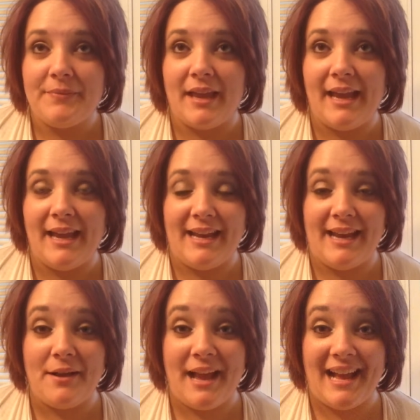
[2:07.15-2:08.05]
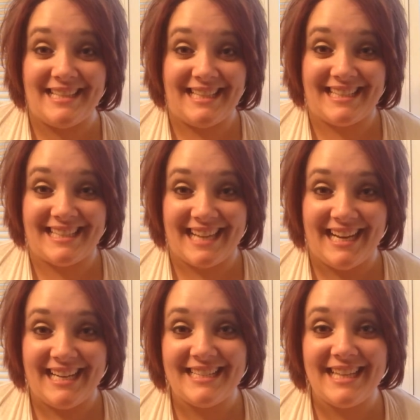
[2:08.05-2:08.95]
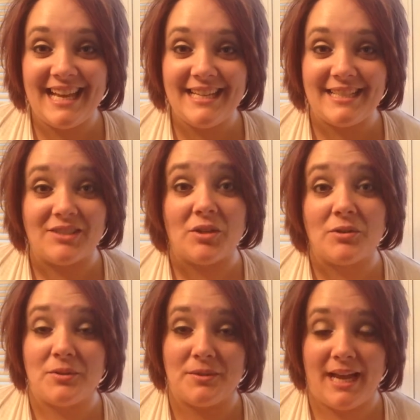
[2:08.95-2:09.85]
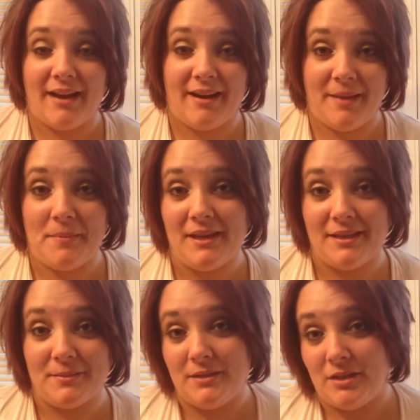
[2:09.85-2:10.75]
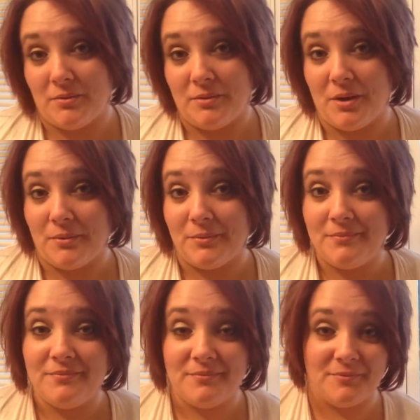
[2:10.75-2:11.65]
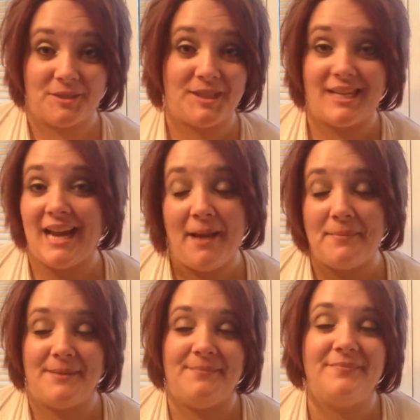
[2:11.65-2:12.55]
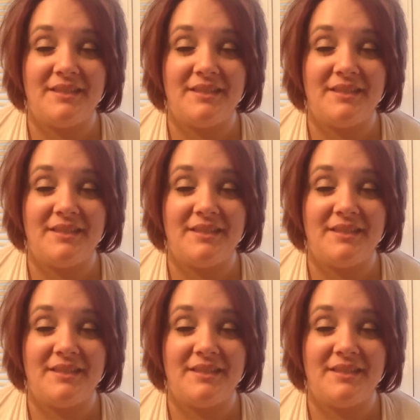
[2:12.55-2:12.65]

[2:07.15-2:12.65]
And as exciting as that is, it's also scary because we don't know what's going to happen.